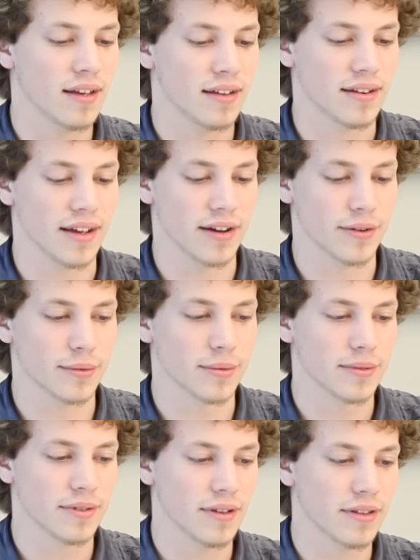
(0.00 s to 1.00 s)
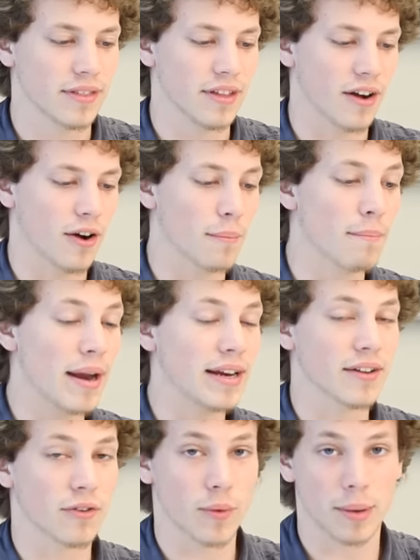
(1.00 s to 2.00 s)
Now, there are many
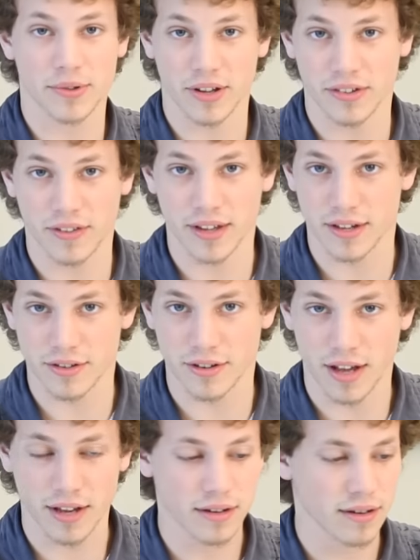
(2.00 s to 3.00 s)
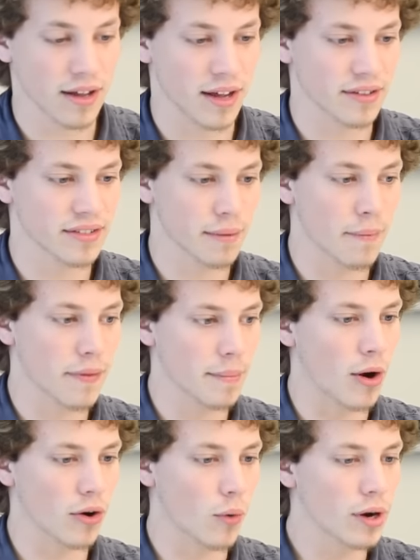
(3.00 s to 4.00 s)
different websites on the internet, and some of them
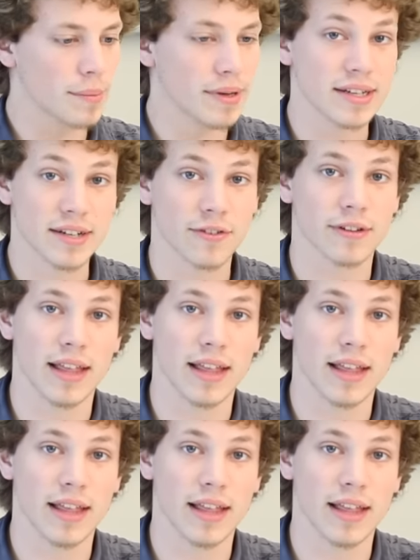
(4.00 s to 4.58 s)
are going to be in different